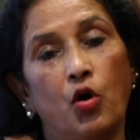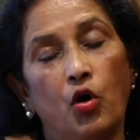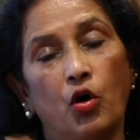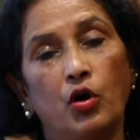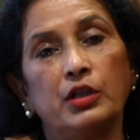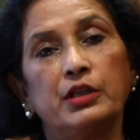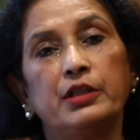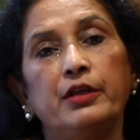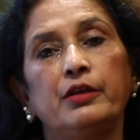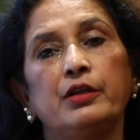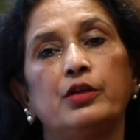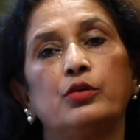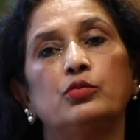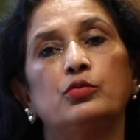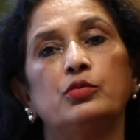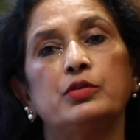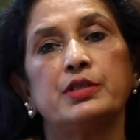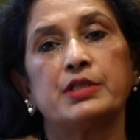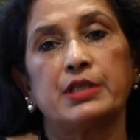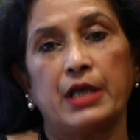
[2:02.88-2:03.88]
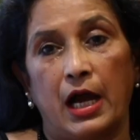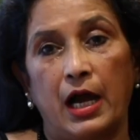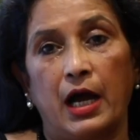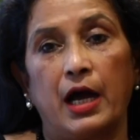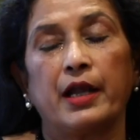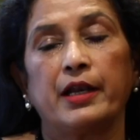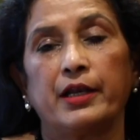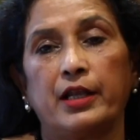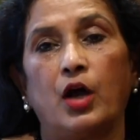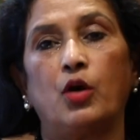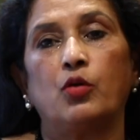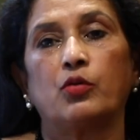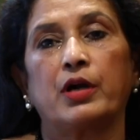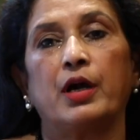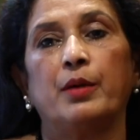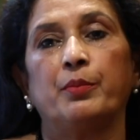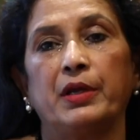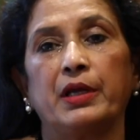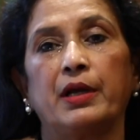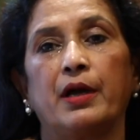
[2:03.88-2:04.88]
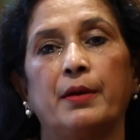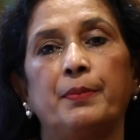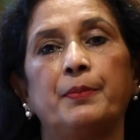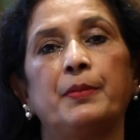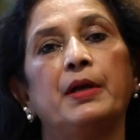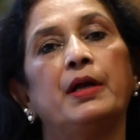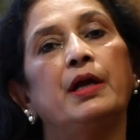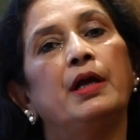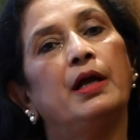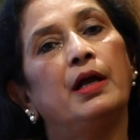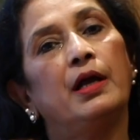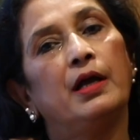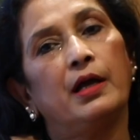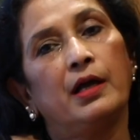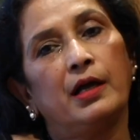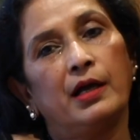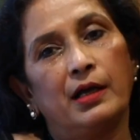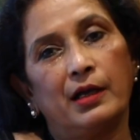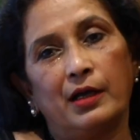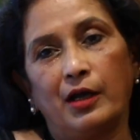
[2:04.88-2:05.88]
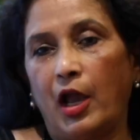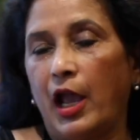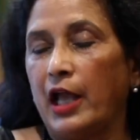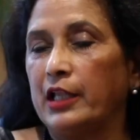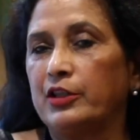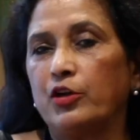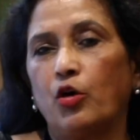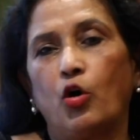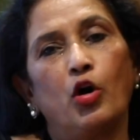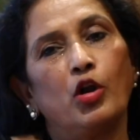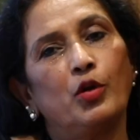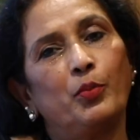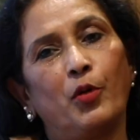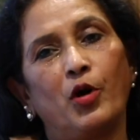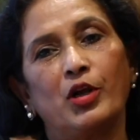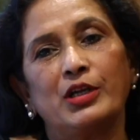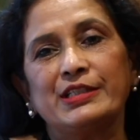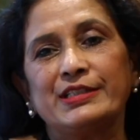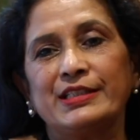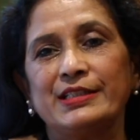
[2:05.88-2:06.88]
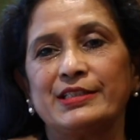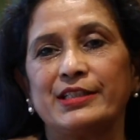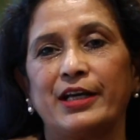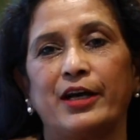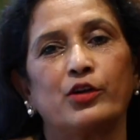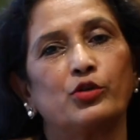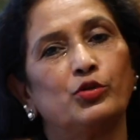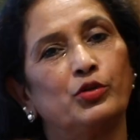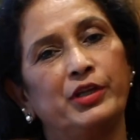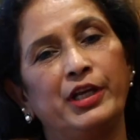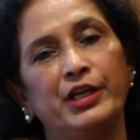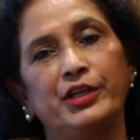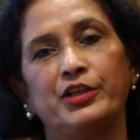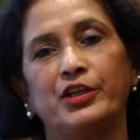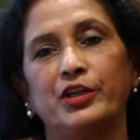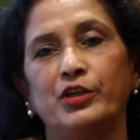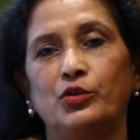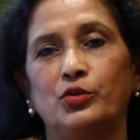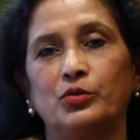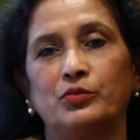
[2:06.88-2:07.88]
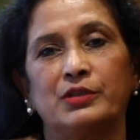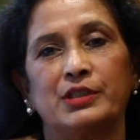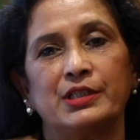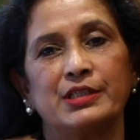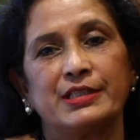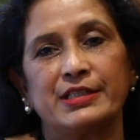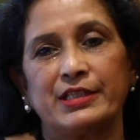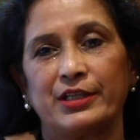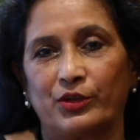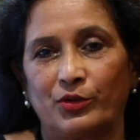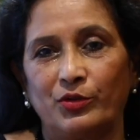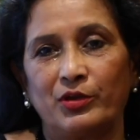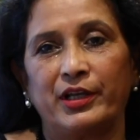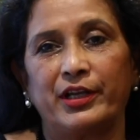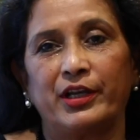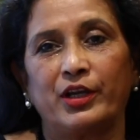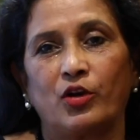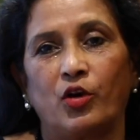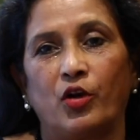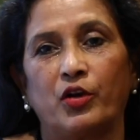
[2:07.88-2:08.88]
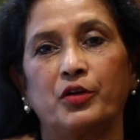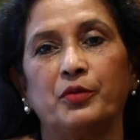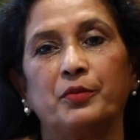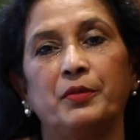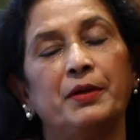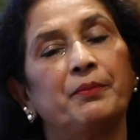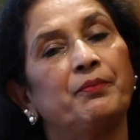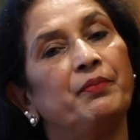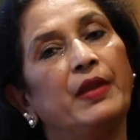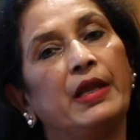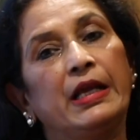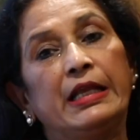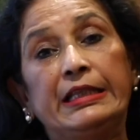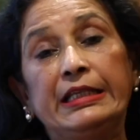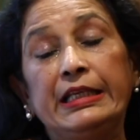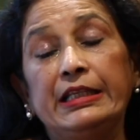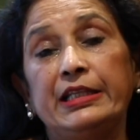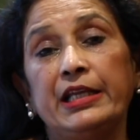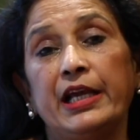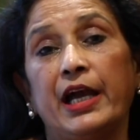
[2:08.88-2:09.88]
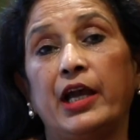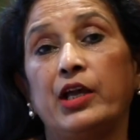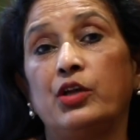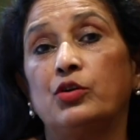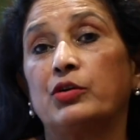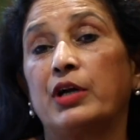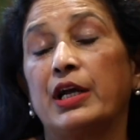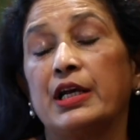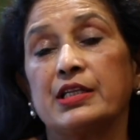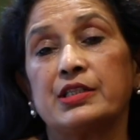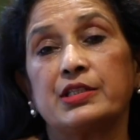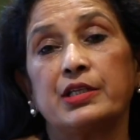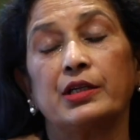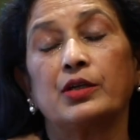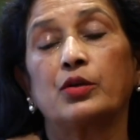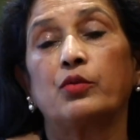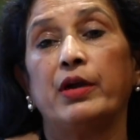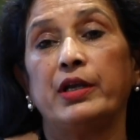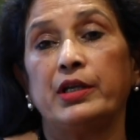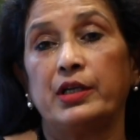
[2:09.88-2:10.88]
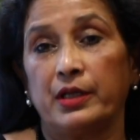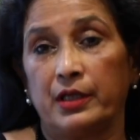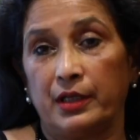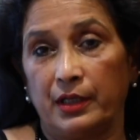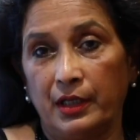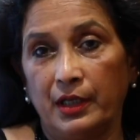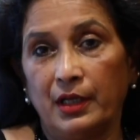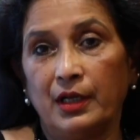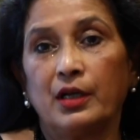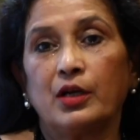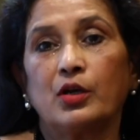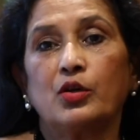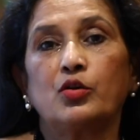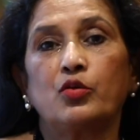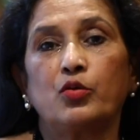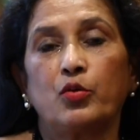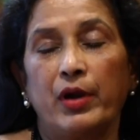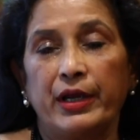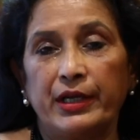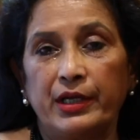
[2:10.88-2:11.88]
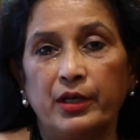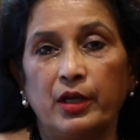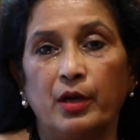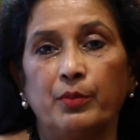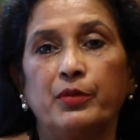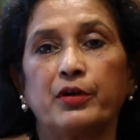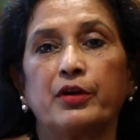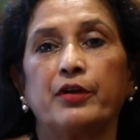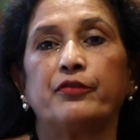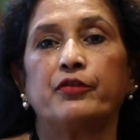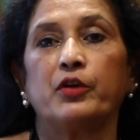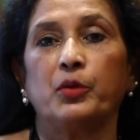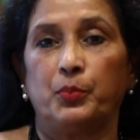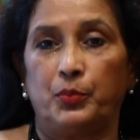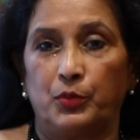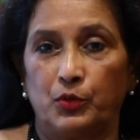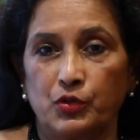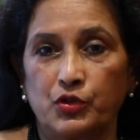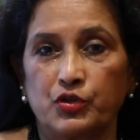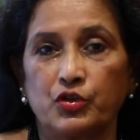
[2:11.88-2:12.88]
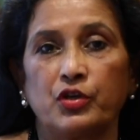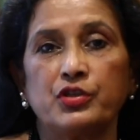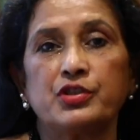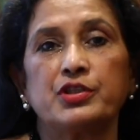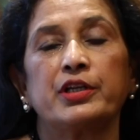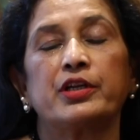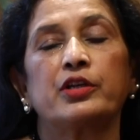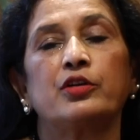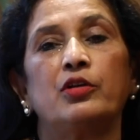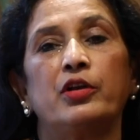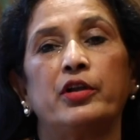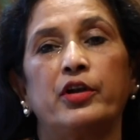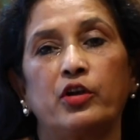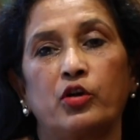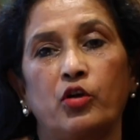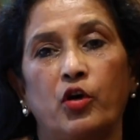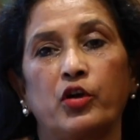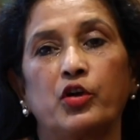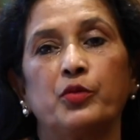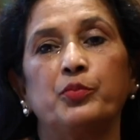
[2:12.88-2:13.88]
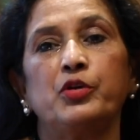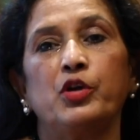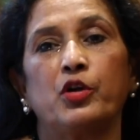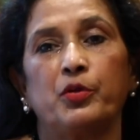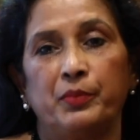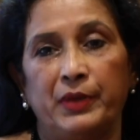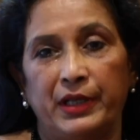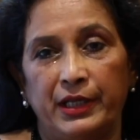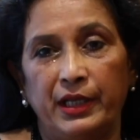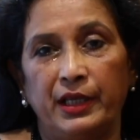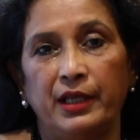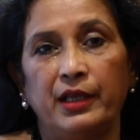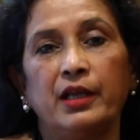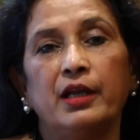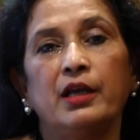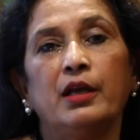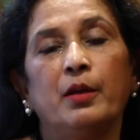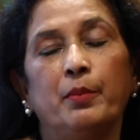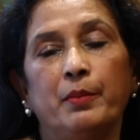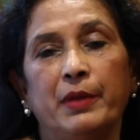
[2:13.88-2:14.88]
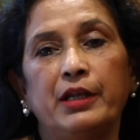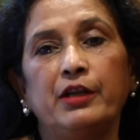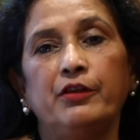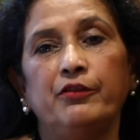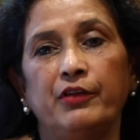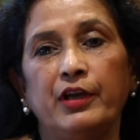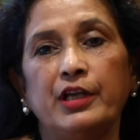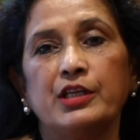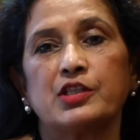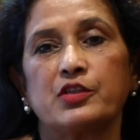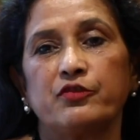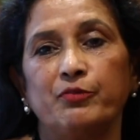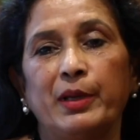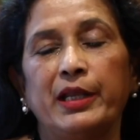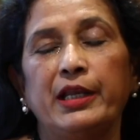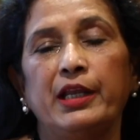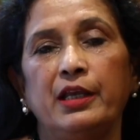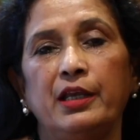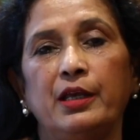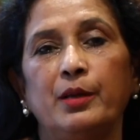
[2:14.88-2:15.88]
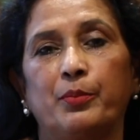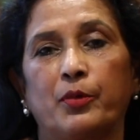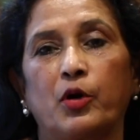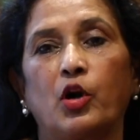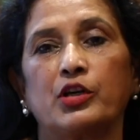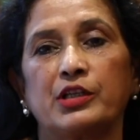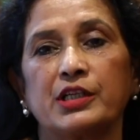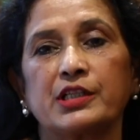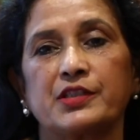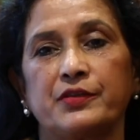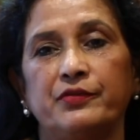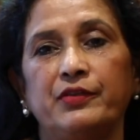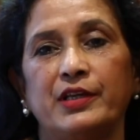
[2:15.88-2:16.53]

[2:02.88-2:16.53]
all the rules are now coming up uh, and the, all policies are oriented towards circular economy. Niti Aayog has done quite a quite a number of reports on circular economy on many many waste many products